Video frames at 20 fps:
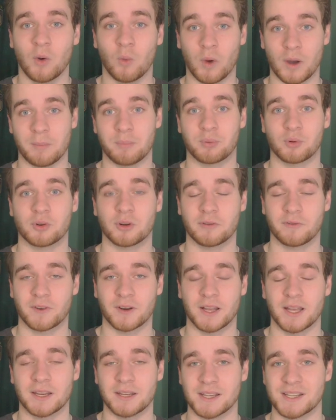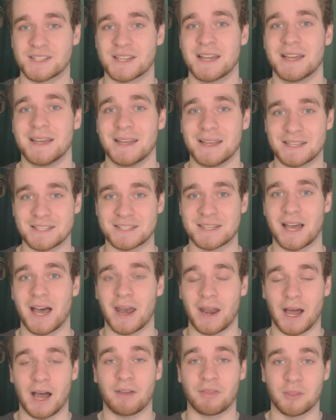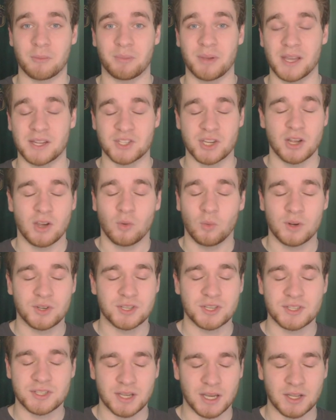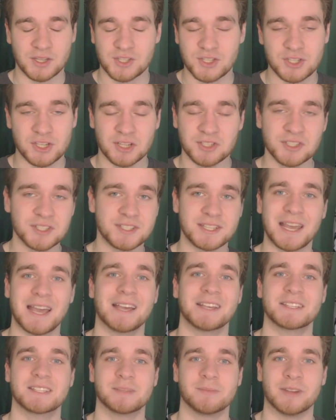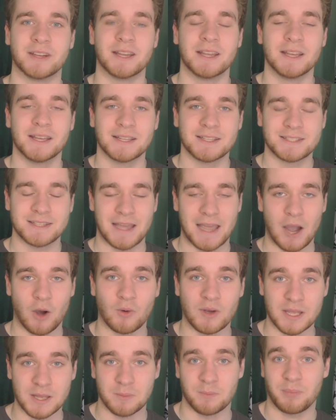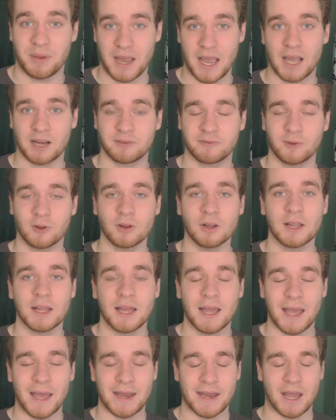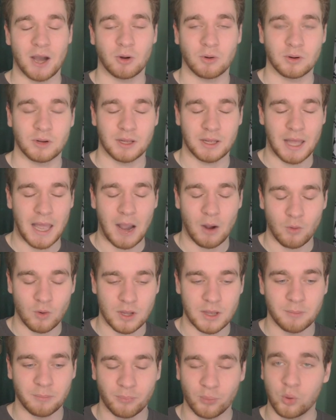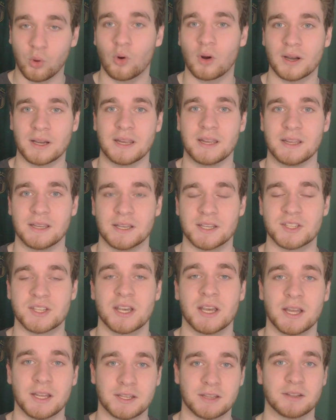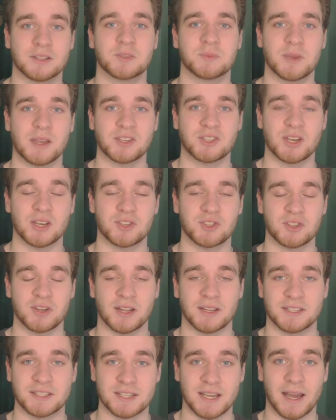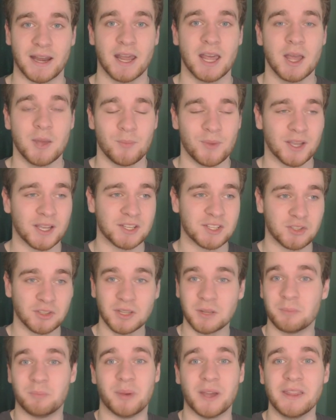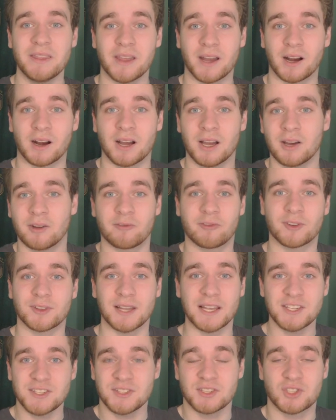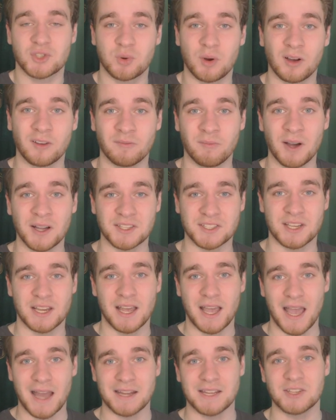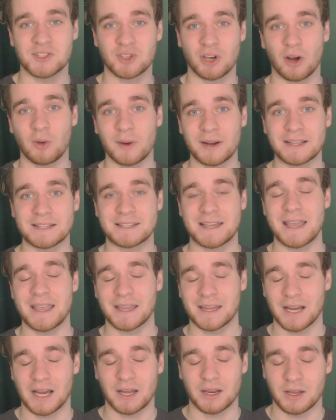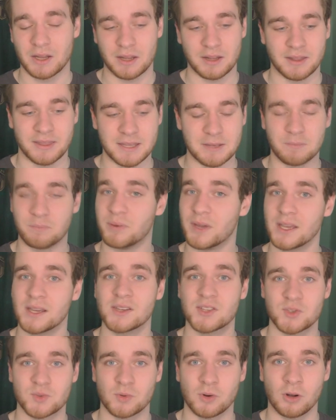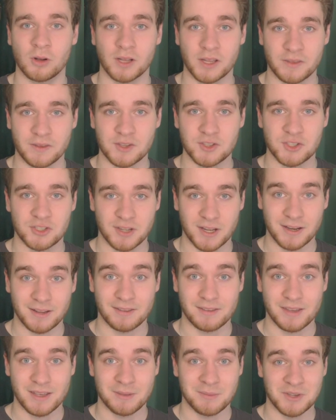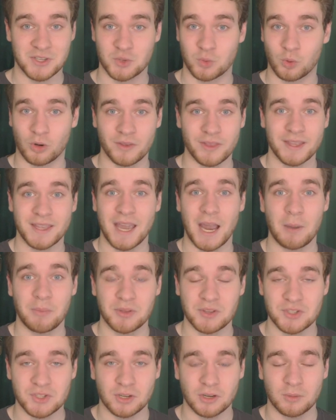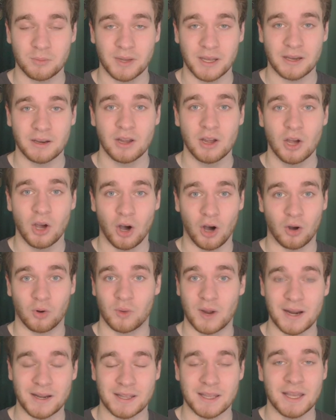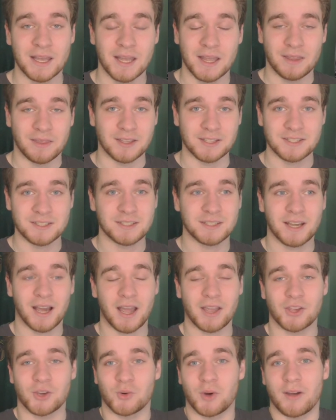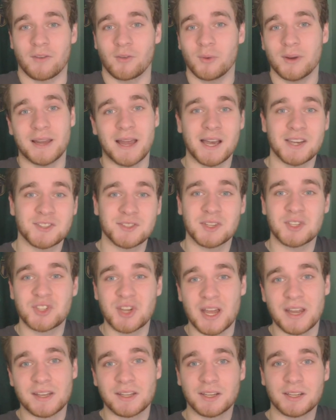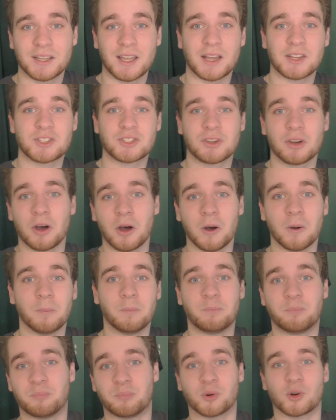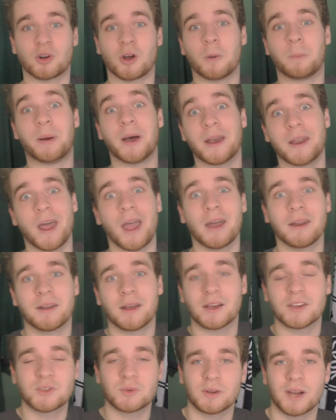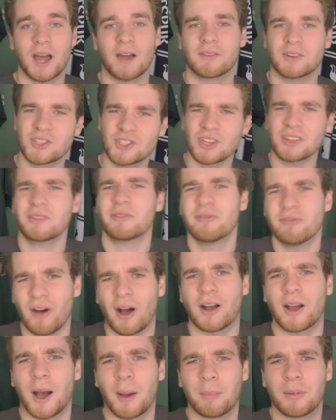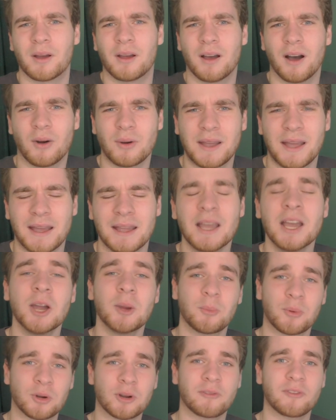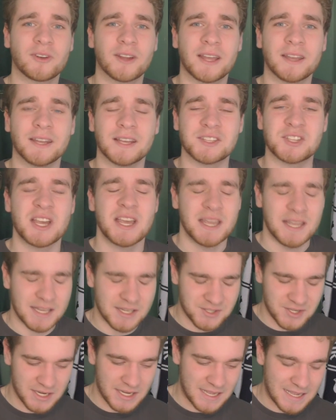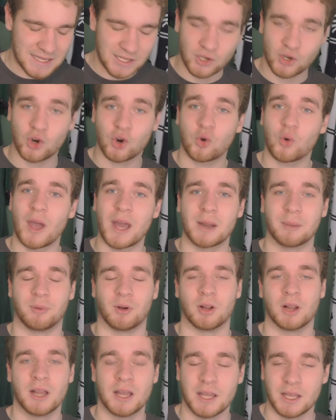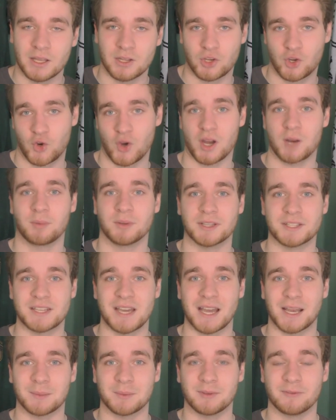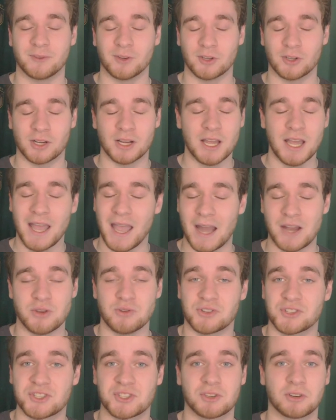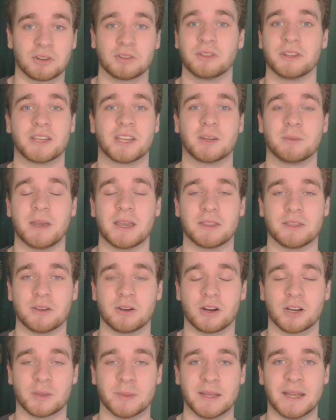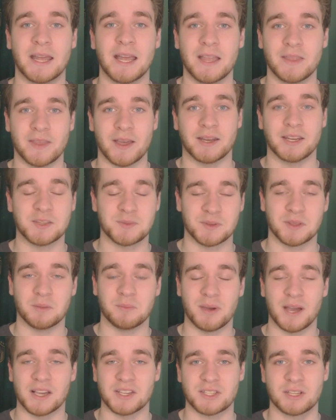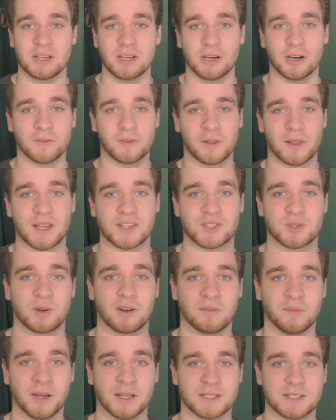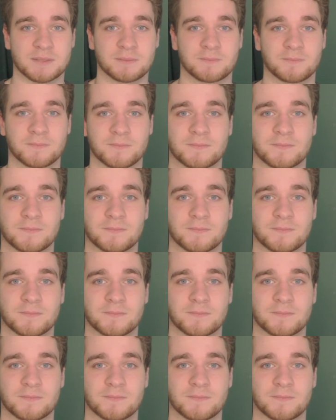when Bruno Fernandes is not on the pitch, which is such a testament to how impactful and how important he is to this Manchester United side, because he's only been there for less than 12 months and he's already taken on the biggest role in this United team. He's worn the captain's armband already. This is a guy who everyone has an agenda against. Bruno Fernandes, whatever. Shut the up, okay? Bruno Fernandes is an incredible attacking midfielder, and you certainly could make the argument that he's been the best of the last 12 months.